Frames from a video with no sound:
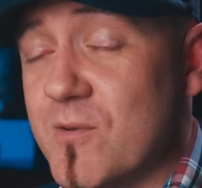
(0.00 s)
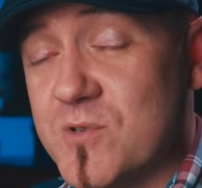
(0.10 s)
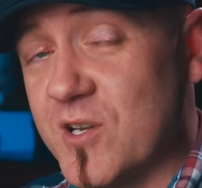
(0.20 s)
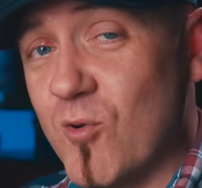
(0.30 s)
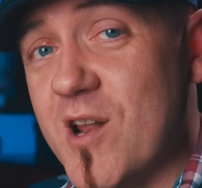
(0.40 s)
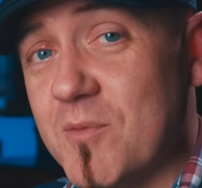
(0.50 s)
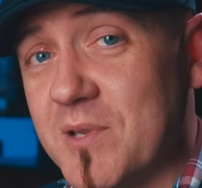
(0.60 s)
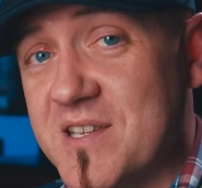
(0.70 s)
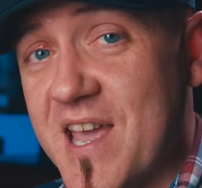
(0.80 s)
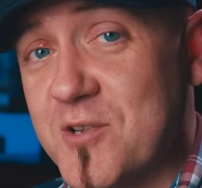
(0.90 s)
It was
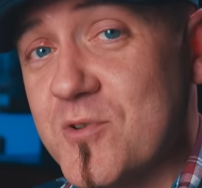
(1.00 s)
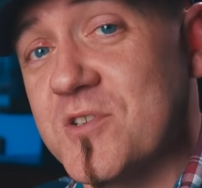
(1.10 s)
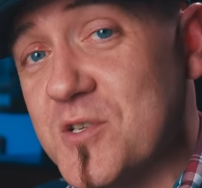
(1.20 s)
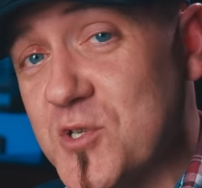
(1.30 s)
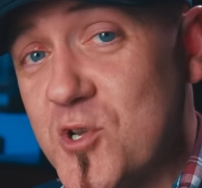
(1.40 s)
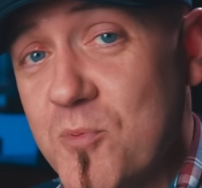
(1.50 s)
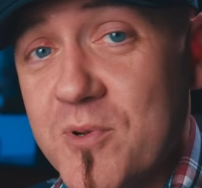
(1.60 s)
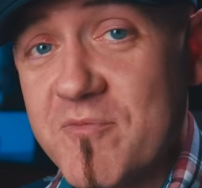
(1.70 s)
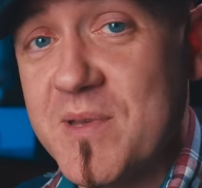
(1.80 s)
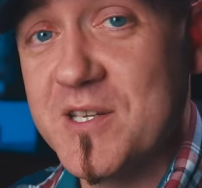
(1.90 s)
incredibly dangerous and
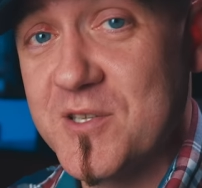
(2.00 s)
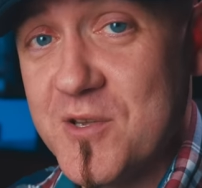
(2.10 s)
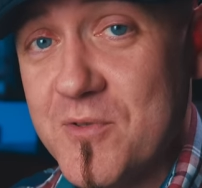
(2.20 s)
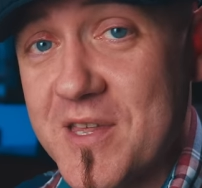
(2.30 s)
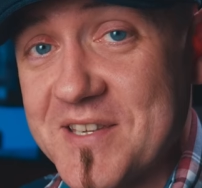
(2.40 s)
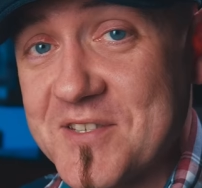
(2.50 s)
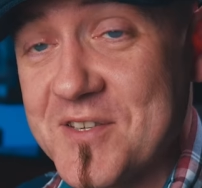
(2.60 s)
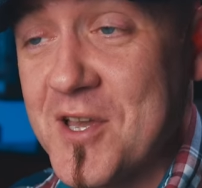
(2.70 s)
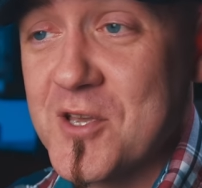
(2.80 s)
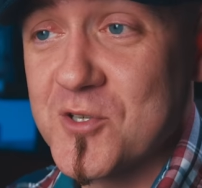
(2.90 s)
stupid of me to do this,
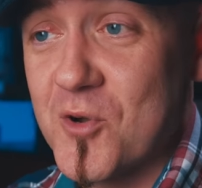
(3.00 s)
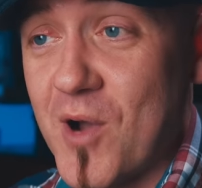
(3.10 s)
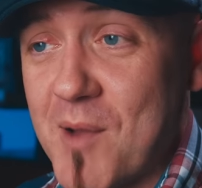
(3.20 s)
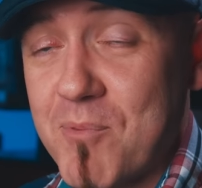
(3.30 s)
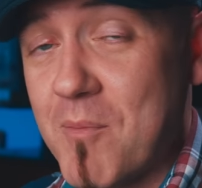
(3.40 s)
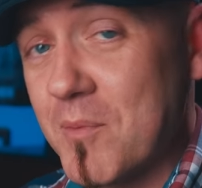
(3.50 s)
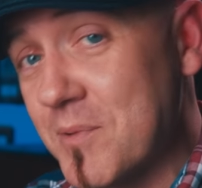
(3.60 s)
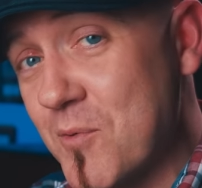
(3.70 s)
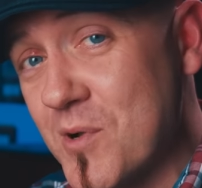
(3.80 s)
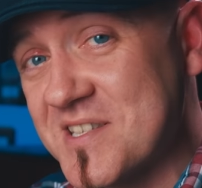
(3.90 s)
so I
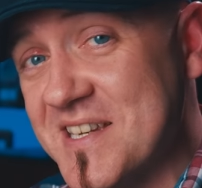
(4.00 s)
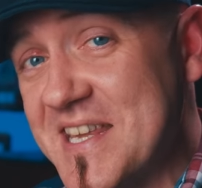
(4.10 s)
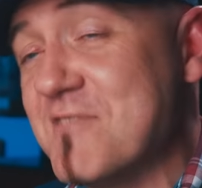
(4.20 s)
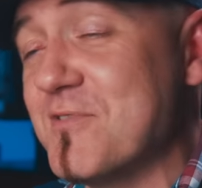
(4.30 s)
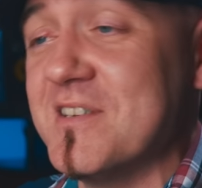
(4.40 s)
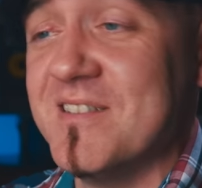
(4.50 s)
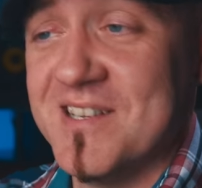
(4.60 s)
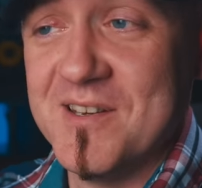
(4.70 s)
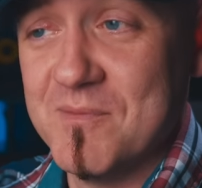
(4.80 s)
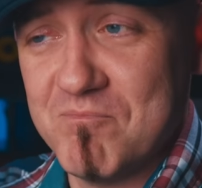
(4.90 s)
probably wasn't even,
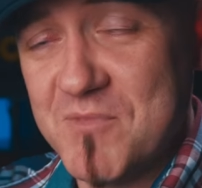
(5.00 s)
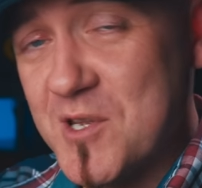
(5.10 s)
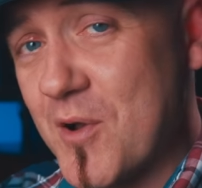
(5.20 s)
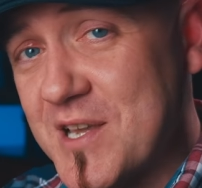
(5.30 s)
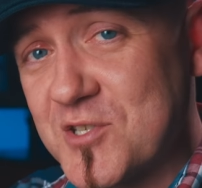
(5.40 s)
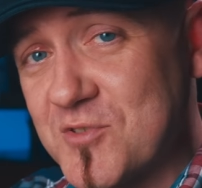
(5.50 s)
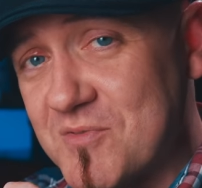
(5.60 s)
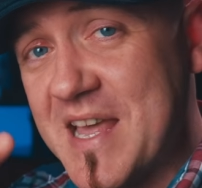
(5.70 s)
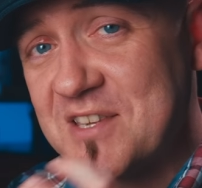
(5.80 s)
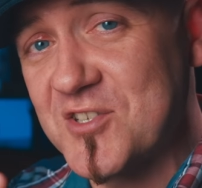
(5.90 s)
you know, as,
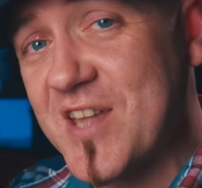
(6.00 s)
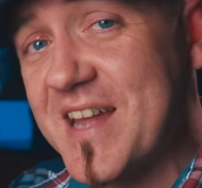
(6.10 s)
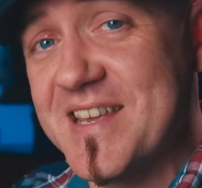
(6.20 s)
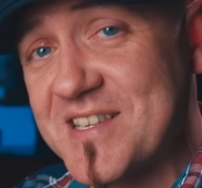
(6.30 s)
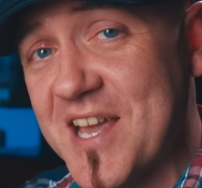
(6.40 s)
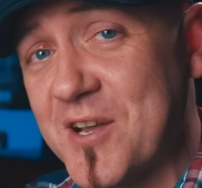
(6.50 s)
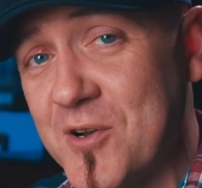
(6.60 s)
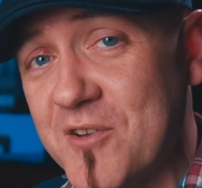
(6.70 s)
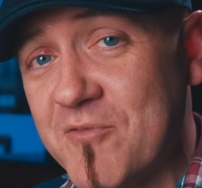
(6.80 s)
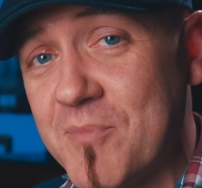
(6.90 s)
as steady as I
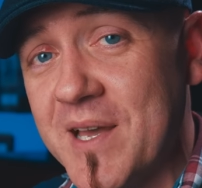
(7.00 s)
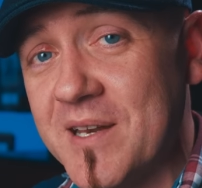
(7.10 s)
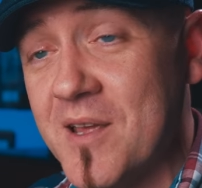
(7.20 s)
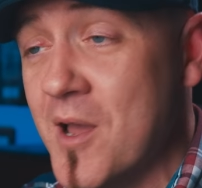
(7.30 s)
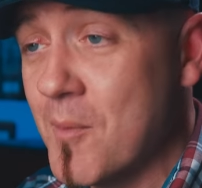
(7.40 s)
could have been,